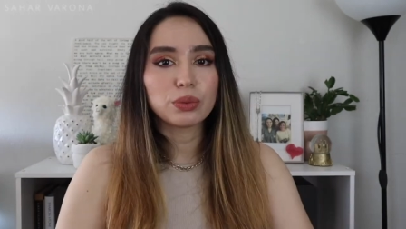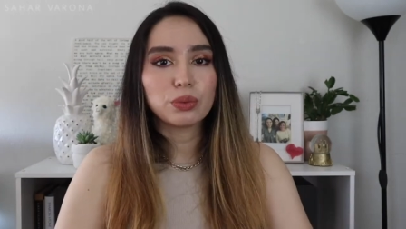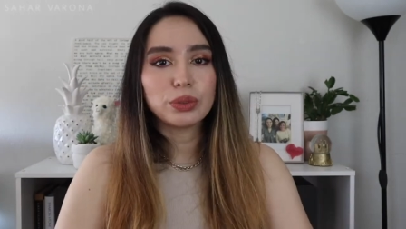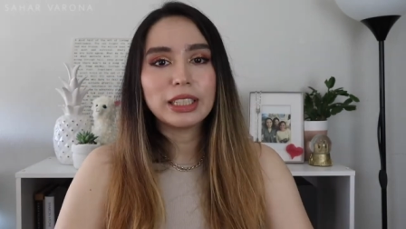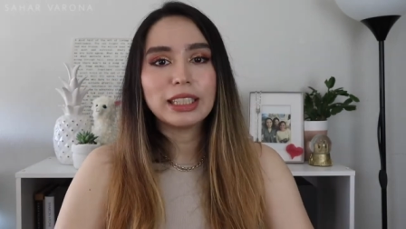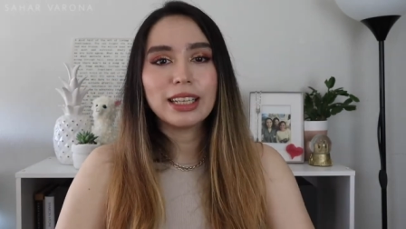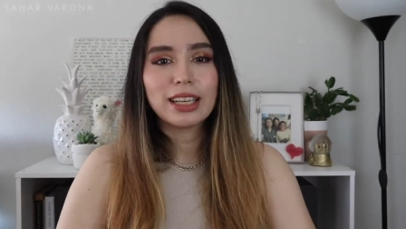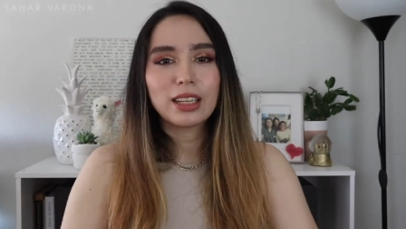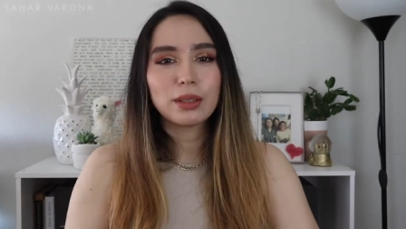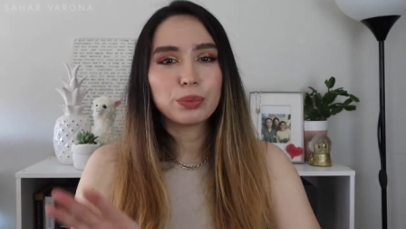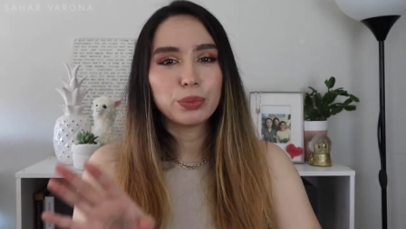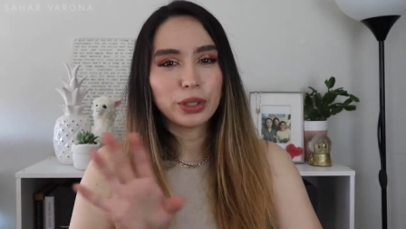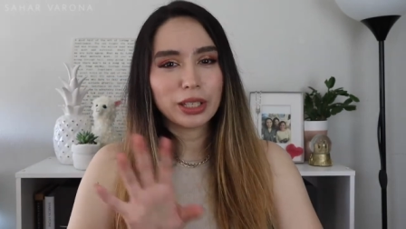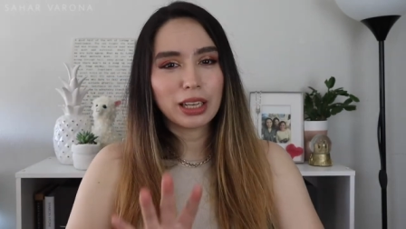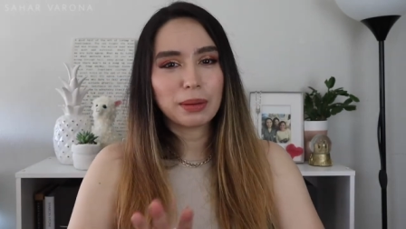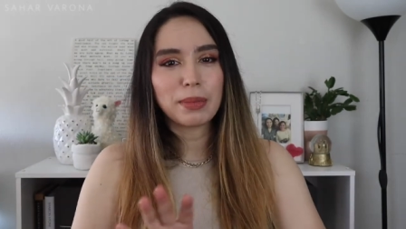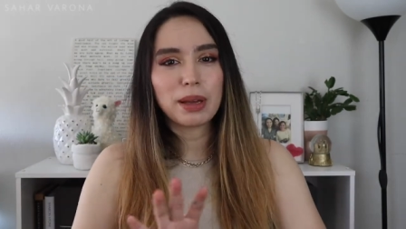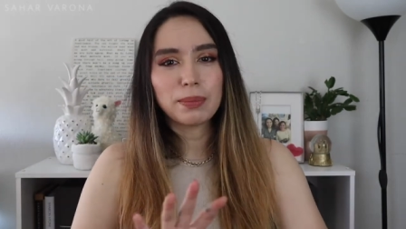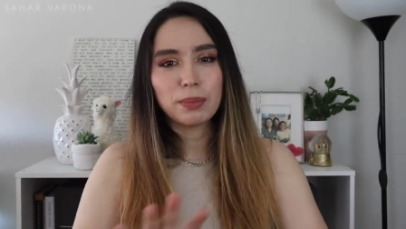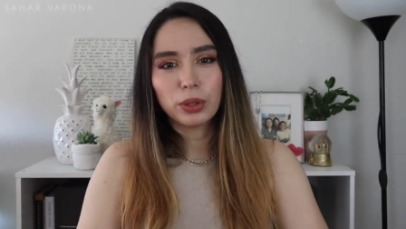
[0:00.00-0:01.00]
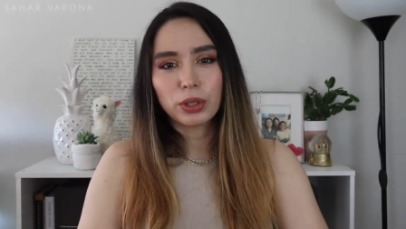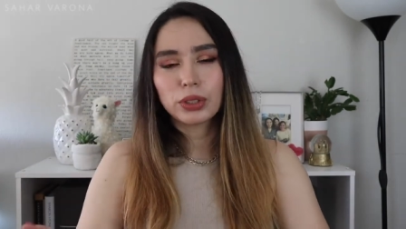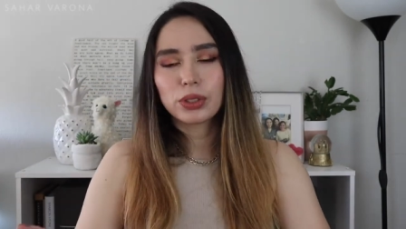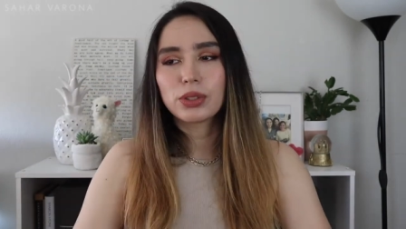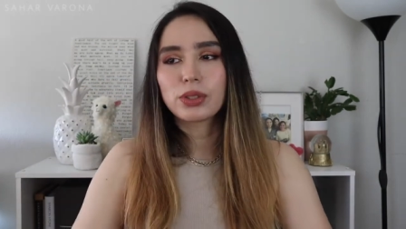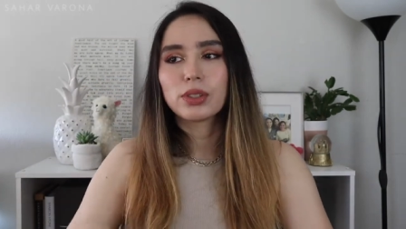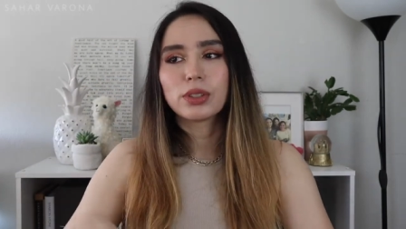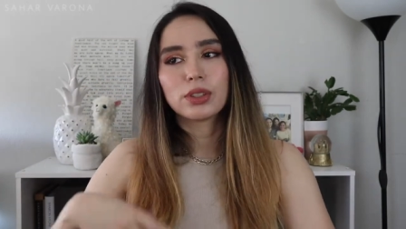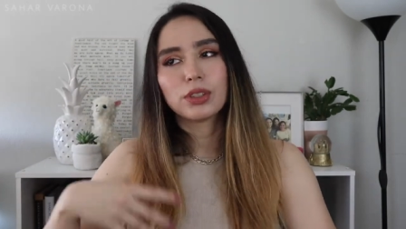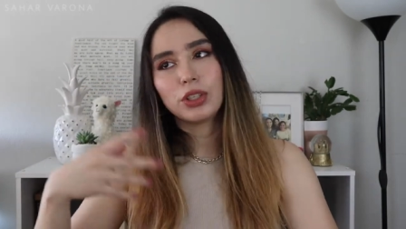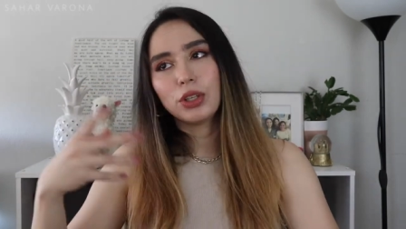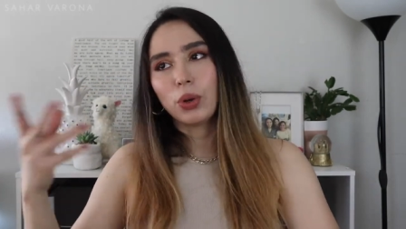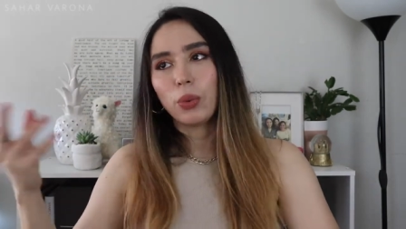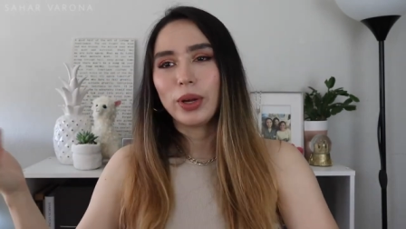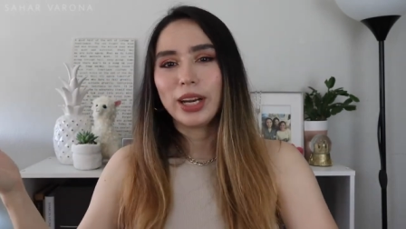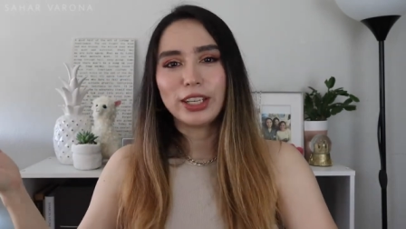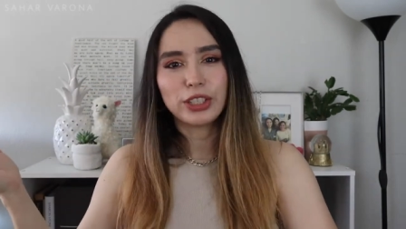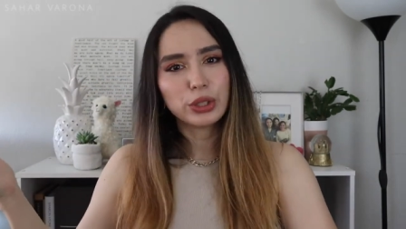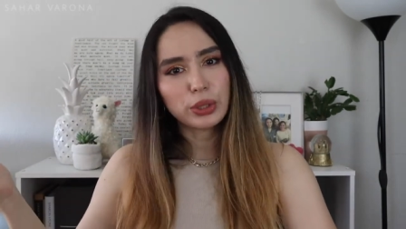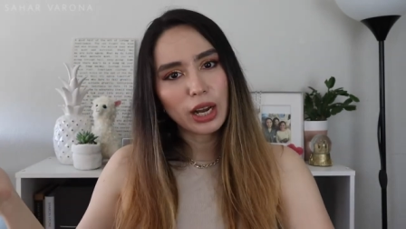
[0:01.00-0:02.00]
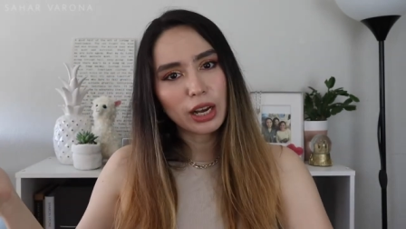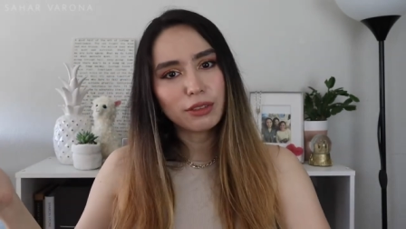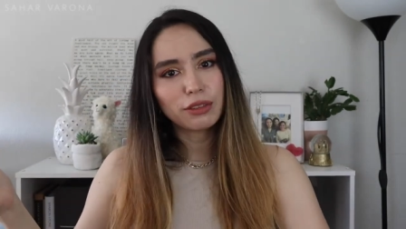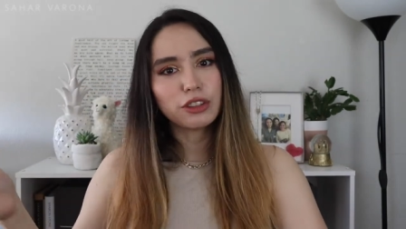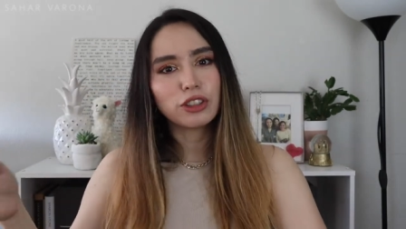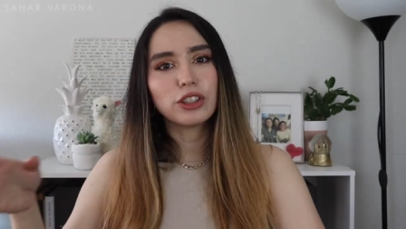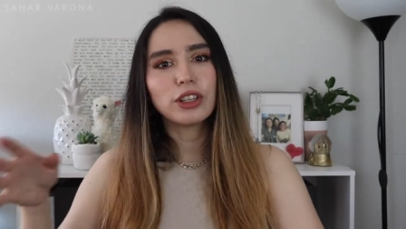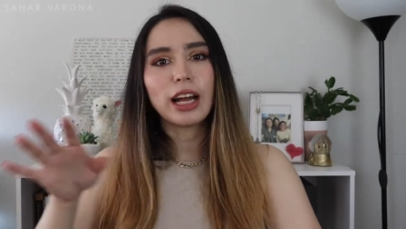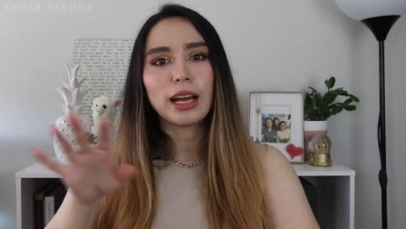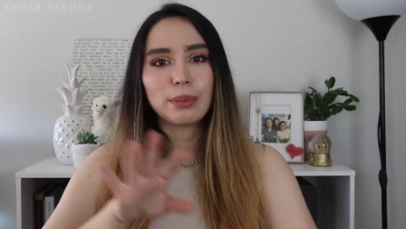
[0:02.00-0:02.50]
reading and bringing my books. You know, when I travel,